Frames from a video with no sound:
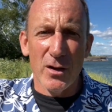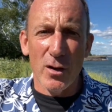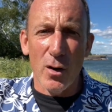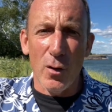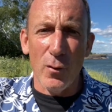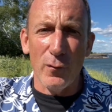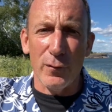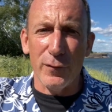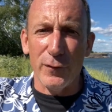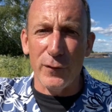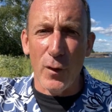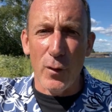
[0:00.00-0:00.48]

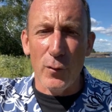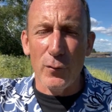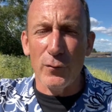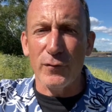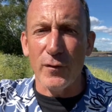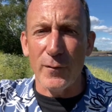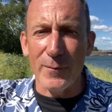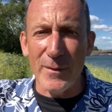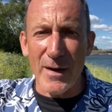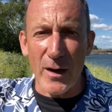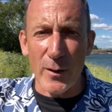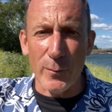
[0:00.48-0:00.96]
flown
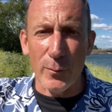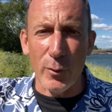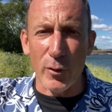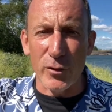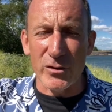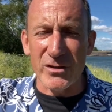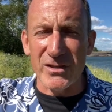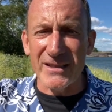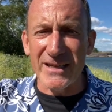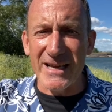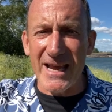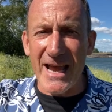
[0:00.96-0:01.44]
from
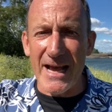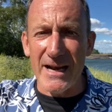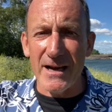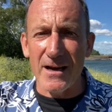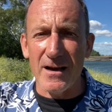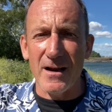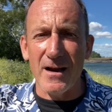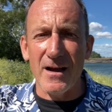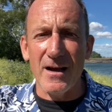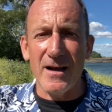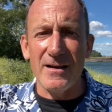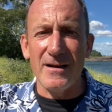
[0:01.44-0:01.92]
airports in
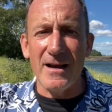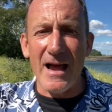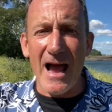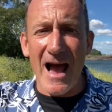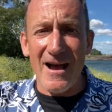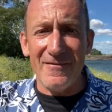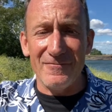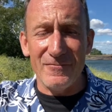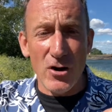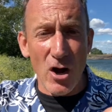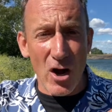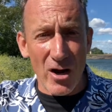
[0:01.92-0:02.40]
Canada and
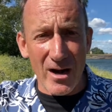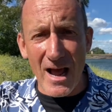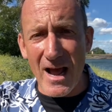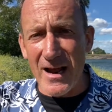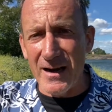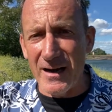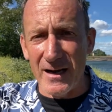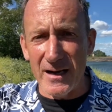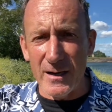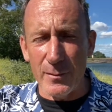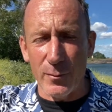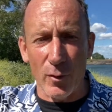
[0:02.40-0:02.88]
have not had
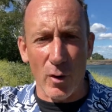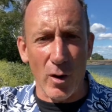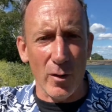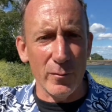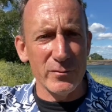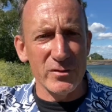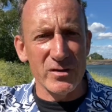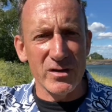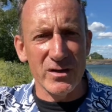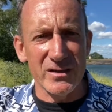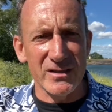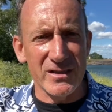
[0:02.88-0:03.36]
any
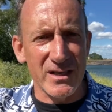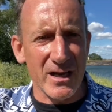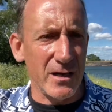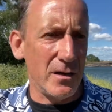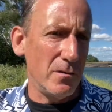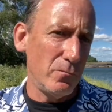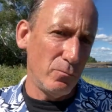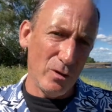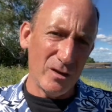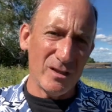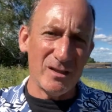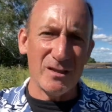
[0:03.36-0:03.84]
problems and
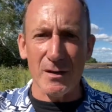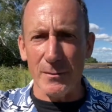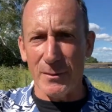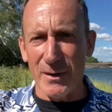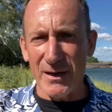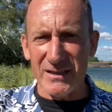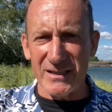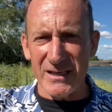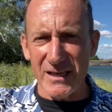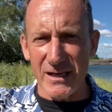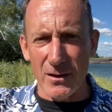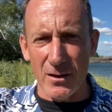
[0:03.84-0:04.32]
said, what's the
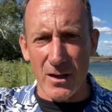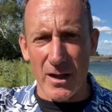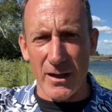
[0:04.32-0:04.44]
big deal?